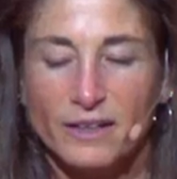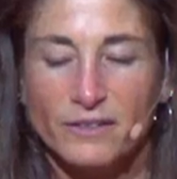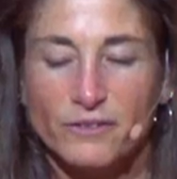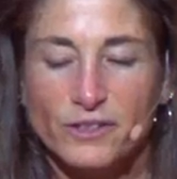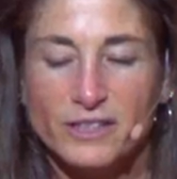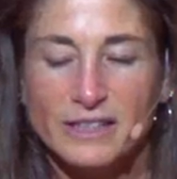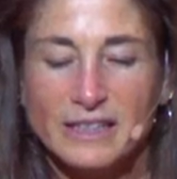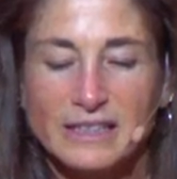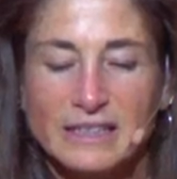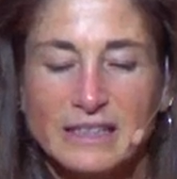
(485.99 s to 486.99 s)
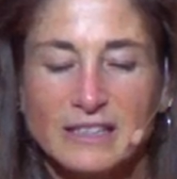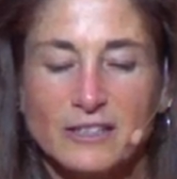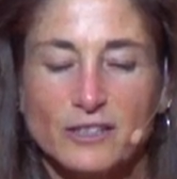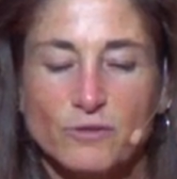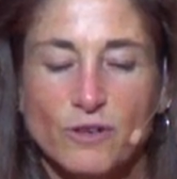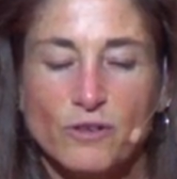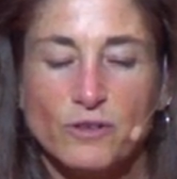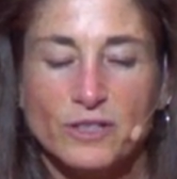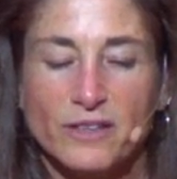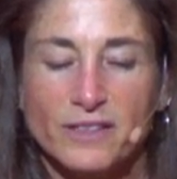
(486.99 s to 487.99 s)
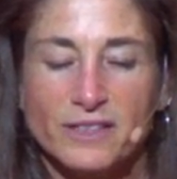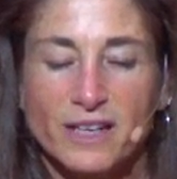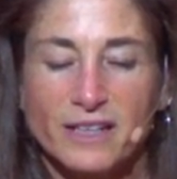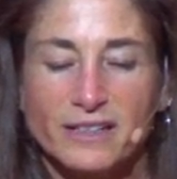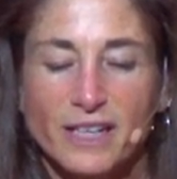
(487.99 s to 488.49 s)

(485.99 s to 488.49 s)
The first thing he sees is Rose on the side